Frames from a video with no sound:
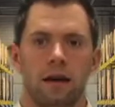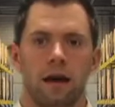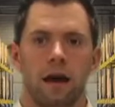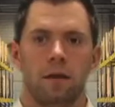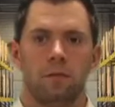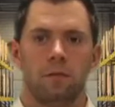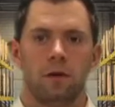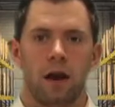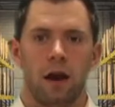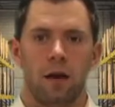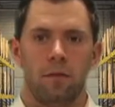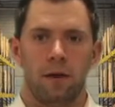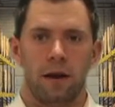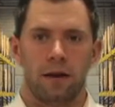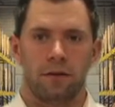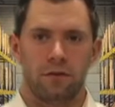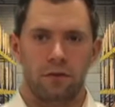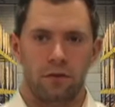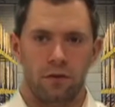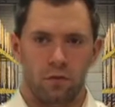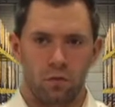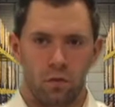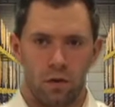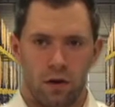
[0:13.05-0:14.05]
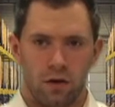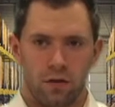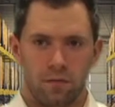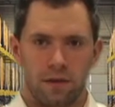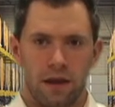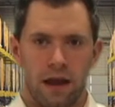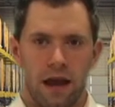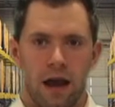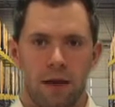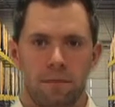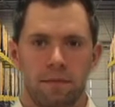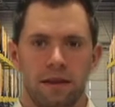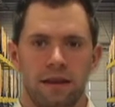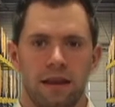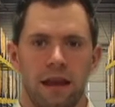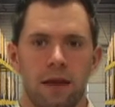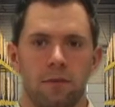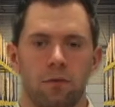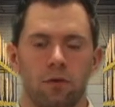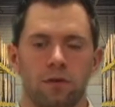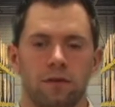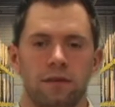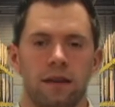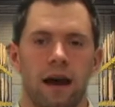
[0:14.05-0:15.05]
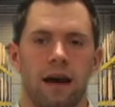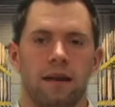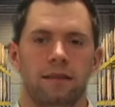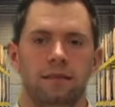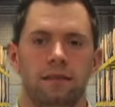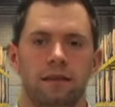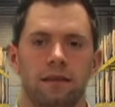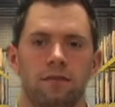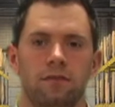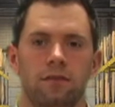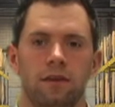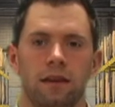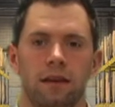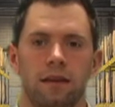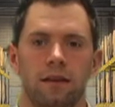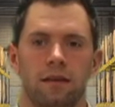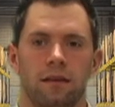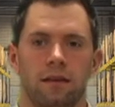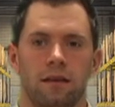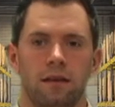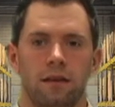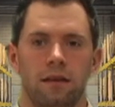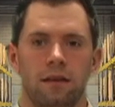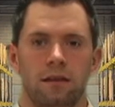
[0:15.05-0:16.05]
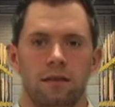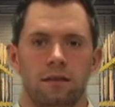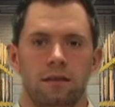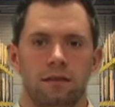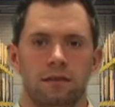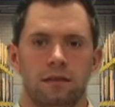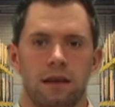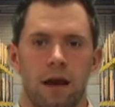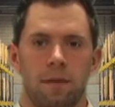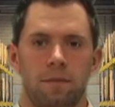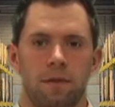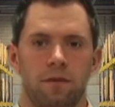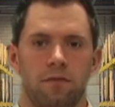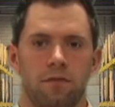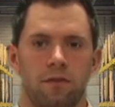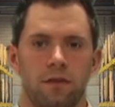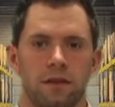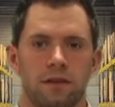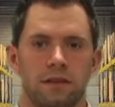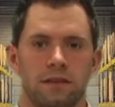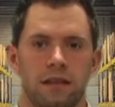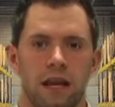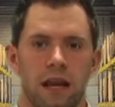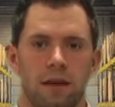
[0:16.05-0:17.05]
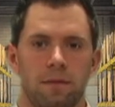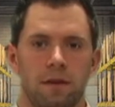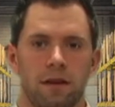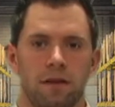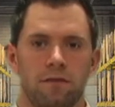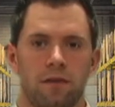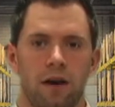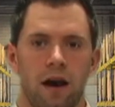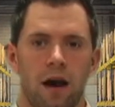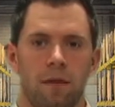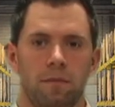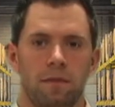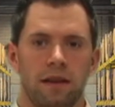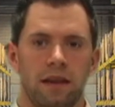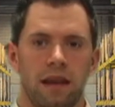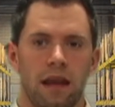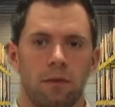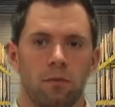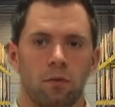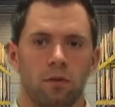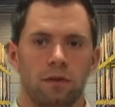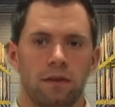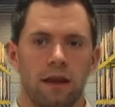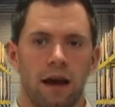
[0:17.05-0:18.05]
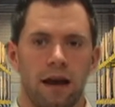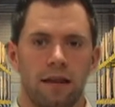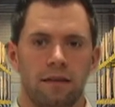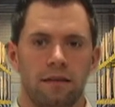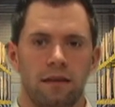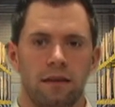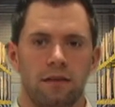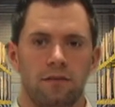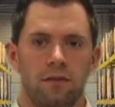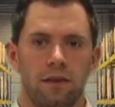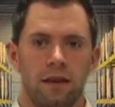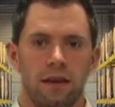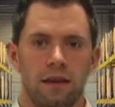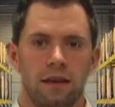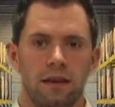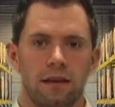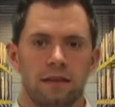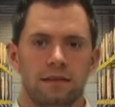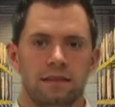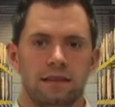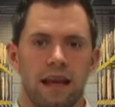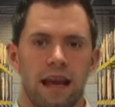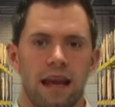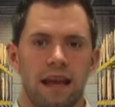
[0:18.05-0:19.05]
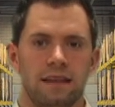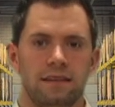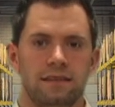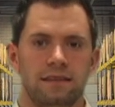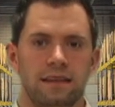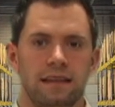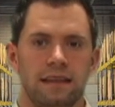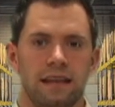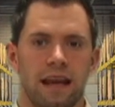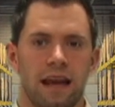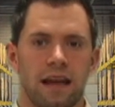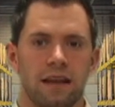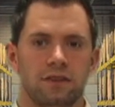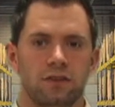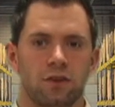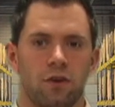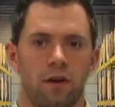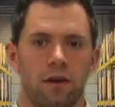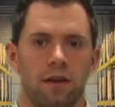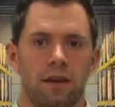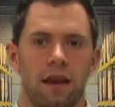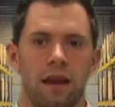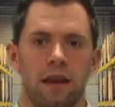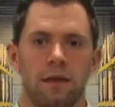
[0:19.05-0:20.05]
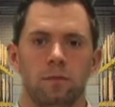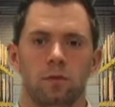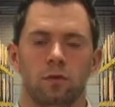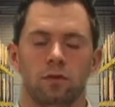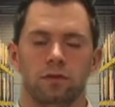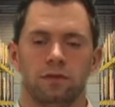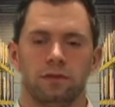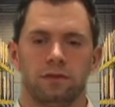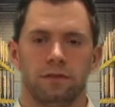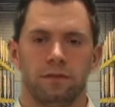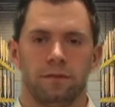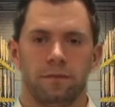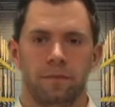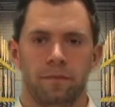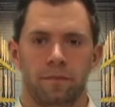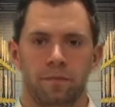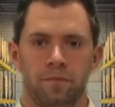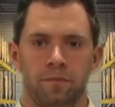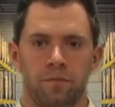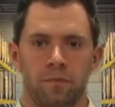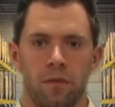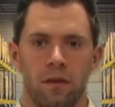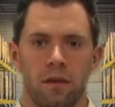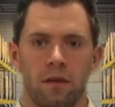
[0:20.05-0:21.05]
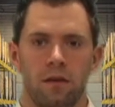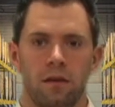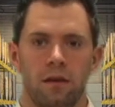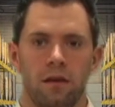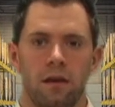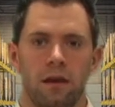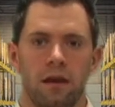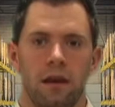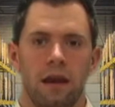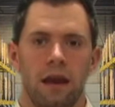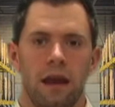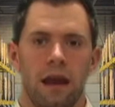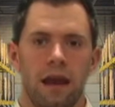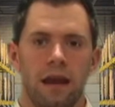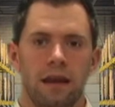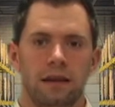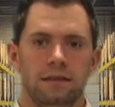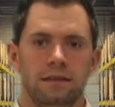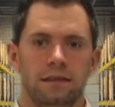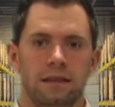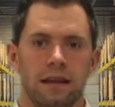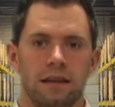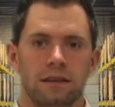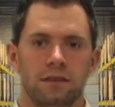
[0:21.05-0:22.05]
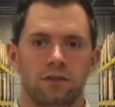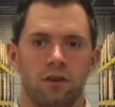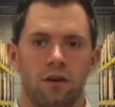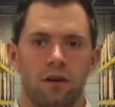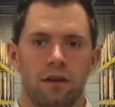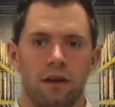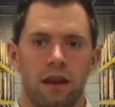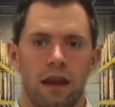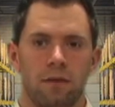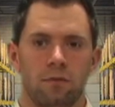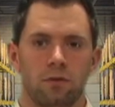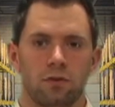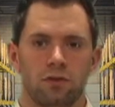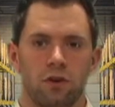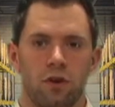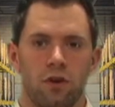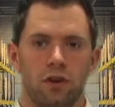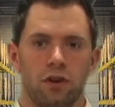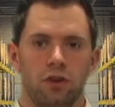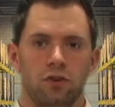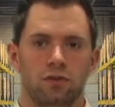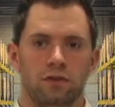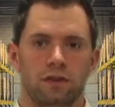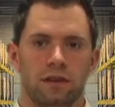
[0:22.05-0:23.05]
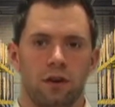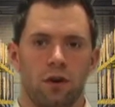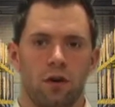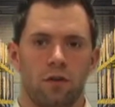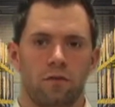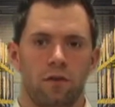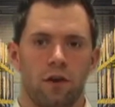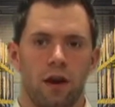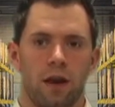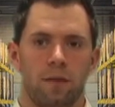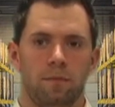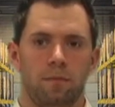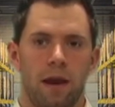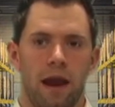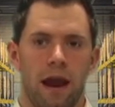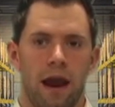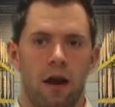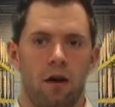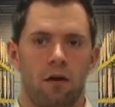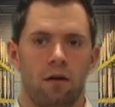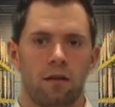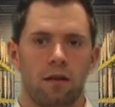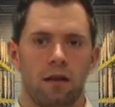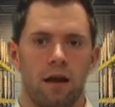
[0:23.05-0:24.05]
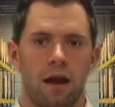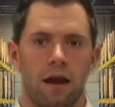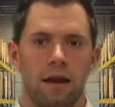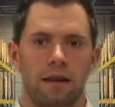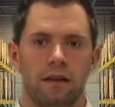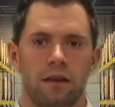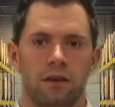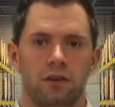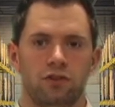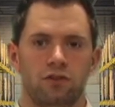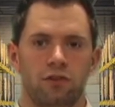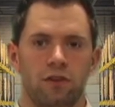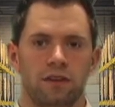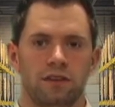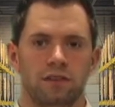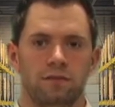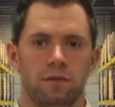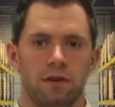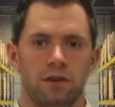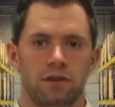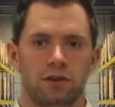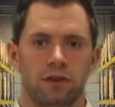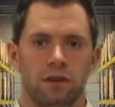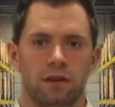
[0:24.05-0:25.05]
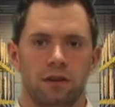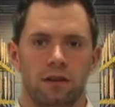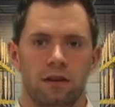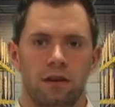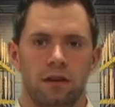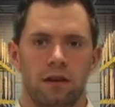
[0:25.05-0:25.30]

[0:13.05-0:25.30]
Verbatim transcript: I'm Kyle Bechter, and welcome to OmniCable.tv. The topic for this segment of OmniCable.tv is ACSR cables. ACSR cables are used in overhead power line transmission.